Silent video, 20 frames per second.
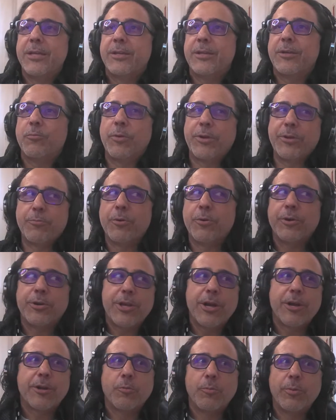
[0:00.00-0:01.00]
when we're
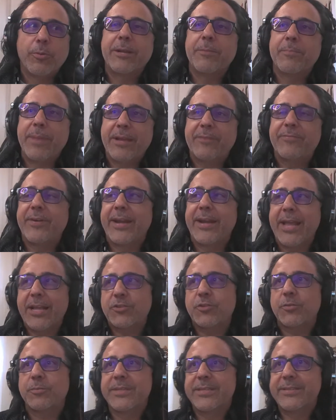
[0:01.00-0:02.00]
younger, we can make
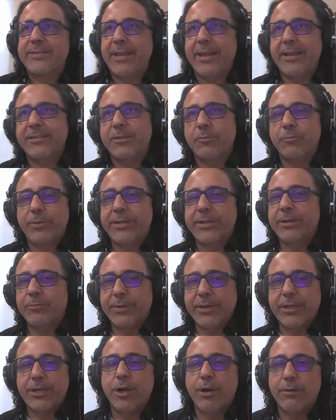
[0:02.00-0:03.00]
financial mistakes and we can
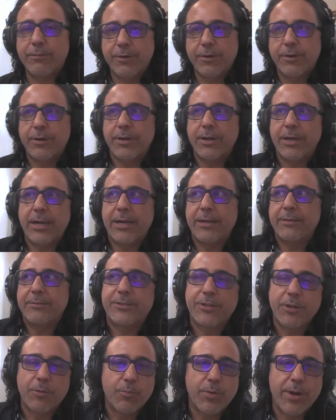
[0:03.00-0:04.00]
recover
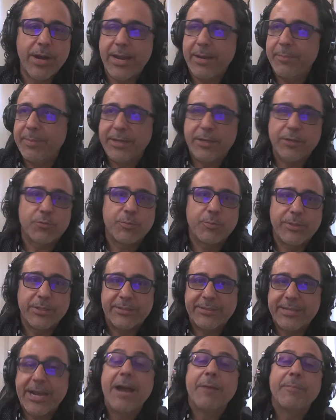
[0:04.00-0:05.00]
some way, because
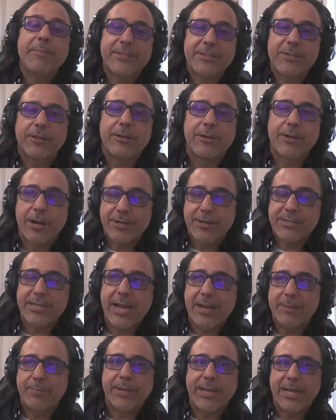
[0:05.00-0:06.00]
time is still on our
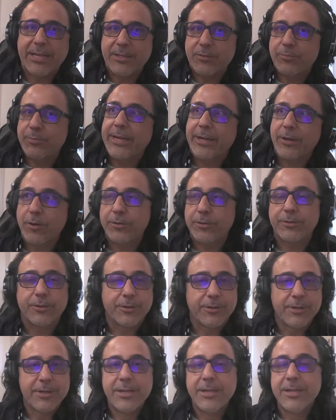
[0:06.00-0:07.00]
side. But as we get
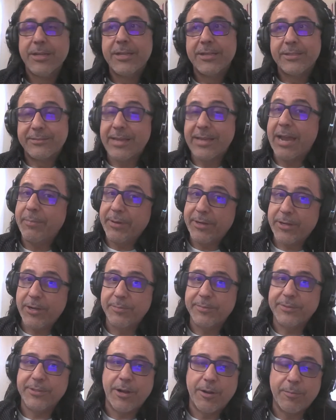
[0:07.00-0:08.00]
older, time
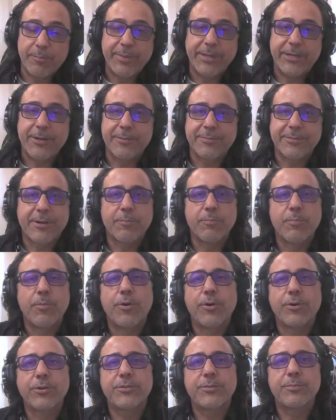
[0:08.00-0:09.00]
becomes our
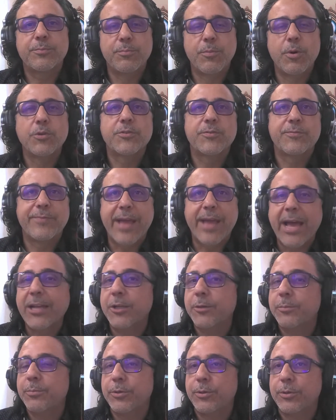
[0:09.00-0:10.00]
most
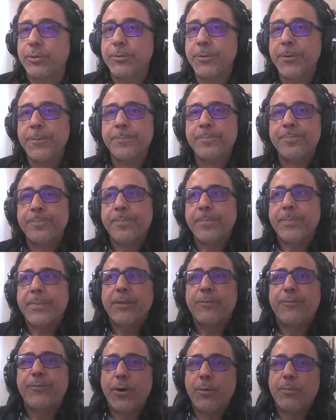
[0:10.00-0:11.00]
valuable
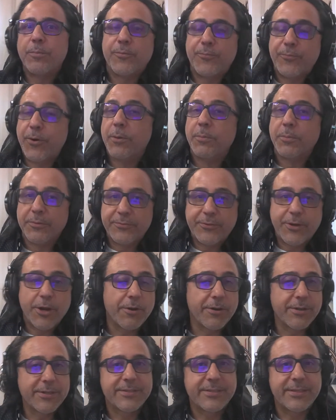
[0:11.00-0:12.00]
form of
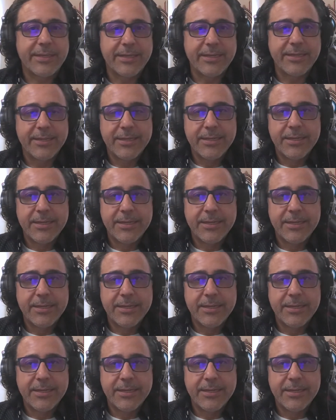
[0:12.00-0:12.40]
currency.